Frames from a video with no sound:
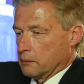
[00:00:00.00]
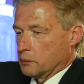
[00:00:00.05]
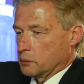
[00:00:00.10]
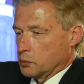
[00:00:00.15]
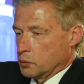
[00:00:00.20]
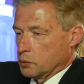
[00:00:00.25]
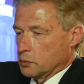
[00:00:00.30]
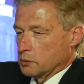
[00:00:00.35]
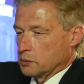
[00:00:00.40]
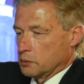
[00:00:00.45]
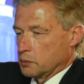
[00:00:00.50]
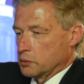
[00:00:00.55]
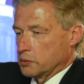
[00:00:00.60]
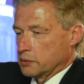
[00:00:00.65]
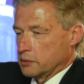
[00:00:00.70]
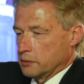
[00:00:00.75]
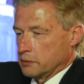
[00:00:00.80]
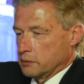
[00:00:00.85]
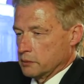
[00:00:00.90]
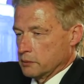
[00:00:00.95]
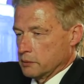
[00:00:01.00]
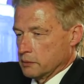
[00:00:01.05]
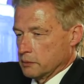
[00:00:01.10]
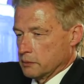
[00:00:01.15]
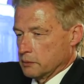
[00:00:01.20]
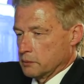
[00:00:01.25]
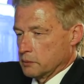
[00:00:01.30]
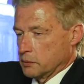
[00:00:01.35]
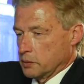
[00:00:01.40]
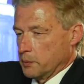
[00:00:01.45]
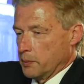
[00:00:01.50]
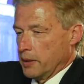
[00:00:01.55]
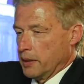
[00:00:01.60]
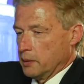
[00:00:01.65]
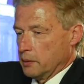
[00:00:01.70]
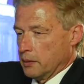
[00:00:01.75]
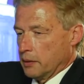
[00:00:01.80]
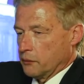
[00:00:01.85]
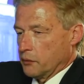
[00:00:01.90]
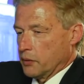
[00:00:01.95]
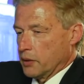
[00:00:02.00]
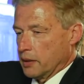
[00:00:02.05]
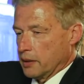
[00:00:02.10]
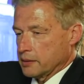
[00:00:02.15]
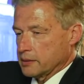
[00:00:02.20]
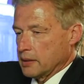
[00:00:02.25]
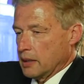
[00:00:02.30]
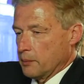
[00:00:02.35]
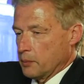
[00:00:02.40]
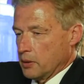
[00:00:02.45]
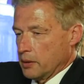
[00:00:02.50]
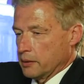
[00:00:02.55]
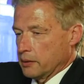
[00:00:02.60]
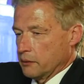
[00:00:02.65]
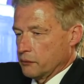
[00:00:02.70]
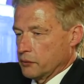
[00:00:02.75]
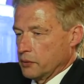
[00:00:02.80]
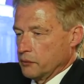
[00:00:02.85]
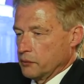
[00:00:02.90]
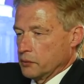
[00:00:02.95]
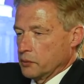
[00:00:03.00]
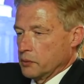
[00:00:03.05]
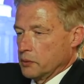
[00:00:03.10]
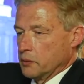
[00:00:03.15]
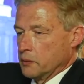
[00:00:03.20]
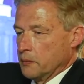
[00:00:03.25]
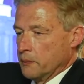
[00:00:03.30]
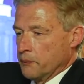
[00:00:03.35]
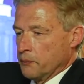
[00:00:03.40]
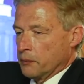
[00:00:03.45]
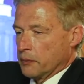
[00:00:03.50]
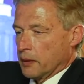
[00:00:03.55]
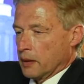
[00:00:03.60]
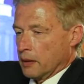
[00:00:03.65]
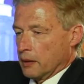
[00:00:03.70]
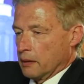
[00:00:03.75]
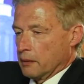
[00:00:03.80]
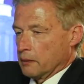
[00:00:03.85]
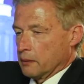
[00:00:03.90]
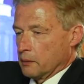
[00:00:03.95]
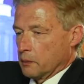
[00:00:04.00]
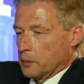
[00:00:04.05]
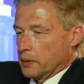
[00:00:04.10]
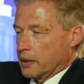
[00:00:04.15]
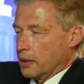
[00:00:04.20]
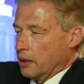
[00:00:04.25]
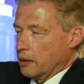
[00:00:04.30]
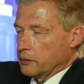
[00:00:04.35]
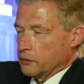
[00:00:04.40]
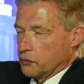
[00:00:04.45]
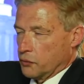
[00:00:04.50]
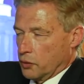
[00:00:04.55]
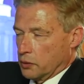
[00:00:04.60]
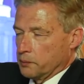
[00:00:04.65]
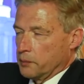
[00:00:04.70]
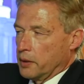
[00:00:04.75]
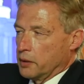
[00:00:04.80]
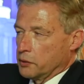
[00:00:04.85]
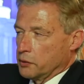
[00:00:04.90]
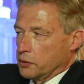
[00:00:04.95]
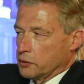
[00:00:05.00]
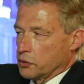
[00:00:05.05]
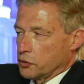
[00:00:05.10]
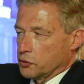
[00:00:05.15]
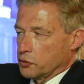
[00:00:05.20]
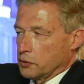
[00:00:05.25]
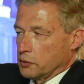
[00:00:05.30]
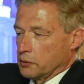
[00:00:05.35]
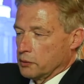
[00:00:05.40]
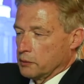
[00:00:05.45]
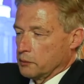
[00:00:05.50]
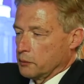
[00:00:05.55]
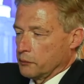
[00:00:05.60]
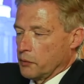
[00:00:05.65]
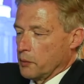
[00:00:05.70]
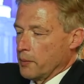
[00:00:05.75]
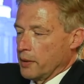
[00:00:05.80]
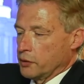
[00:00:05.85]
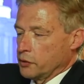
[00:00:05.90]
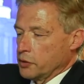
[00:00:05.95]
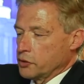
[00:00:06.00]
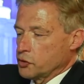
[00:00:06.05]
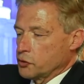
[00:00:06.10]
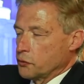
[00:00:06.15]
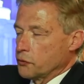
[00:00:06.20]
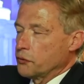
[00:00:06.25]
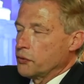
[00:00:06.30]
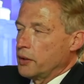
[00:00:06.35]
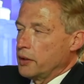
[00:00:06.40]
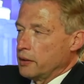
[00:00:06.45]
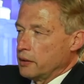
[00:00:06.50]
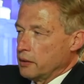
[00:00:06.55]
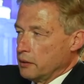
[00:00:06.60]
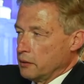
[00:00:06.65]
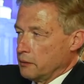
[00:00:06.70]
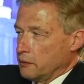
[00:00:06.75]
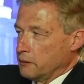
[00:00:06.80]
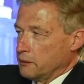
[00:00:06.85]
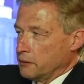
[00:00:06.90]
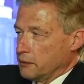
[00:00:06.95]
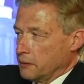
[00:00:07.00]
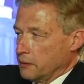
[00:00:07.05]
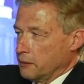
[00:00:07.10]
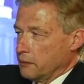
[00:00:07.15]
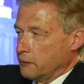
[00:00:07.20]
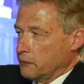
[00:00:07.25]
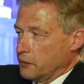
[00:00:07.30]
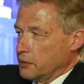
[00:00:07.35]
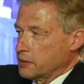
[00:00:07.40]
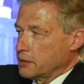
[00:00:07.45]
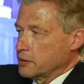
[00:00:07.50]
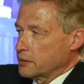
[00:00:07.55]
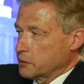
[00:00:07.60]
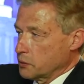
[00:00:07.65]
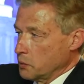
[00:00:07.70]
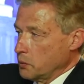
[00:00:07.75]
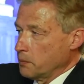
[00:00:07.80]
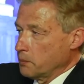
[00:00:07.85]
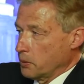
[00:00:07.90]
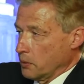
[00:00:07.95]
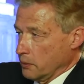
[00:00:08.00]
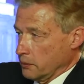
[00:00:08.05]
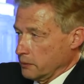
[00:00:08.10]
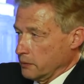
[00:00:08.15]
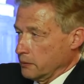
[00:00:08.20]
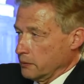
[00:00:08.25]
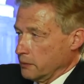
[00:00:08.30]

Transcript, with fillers: to, to remain at the example I have given to you, uh, we can't afford marriage, uh, the marriage to fail. Uh, this is too important.